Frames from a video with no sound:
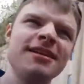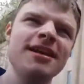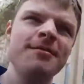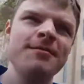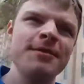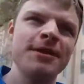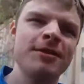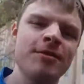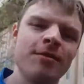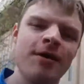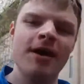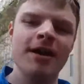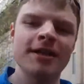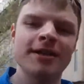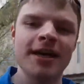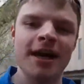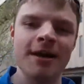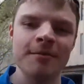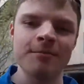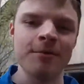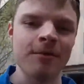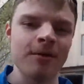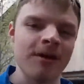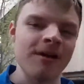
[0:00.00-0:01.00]
gonna be quite a
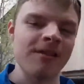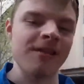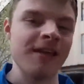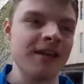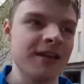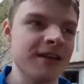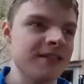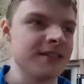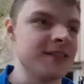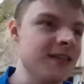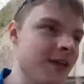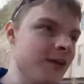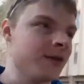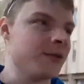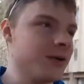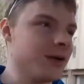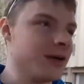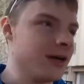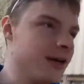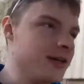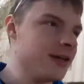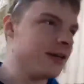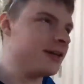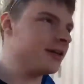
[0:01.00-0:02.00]
downpour, I think. So
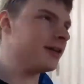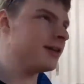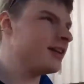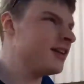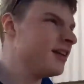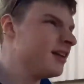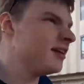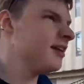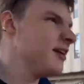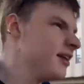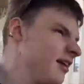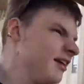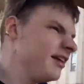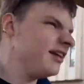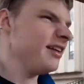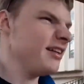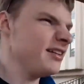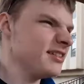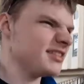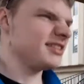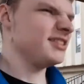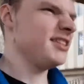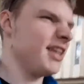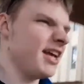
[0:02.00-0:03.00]

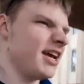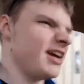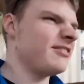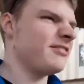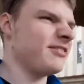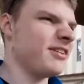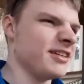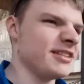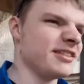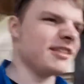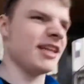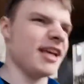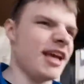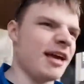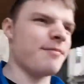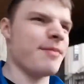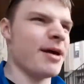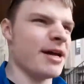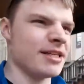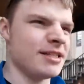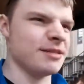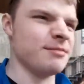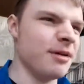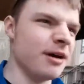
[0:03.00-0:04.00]
let's see how fast I can
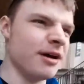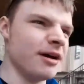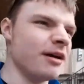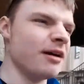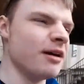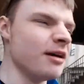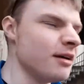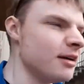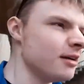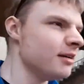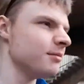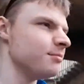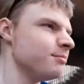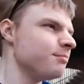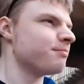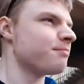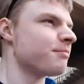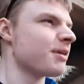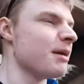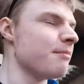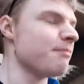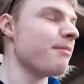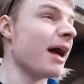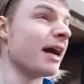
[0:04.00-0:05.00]
get
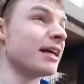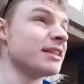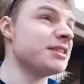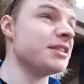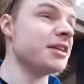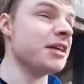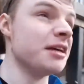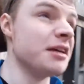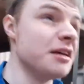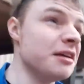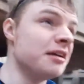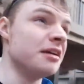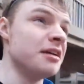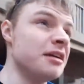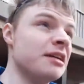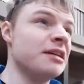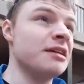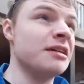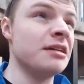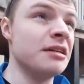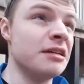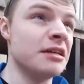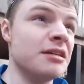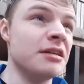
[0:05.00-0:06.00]
back to
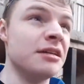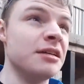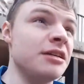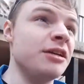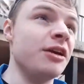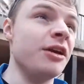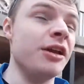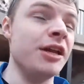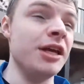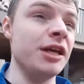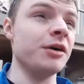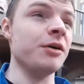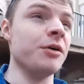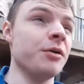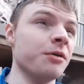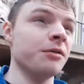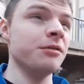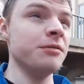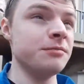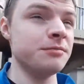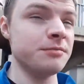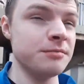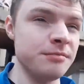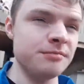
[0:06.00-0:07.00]
uni
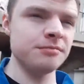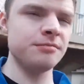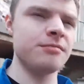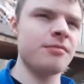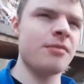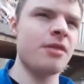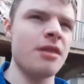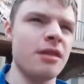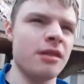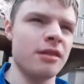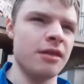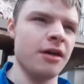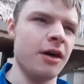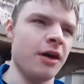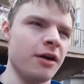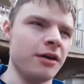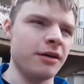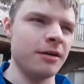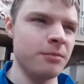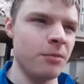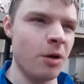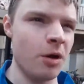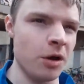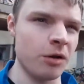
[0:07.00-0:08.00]
hall. So I'm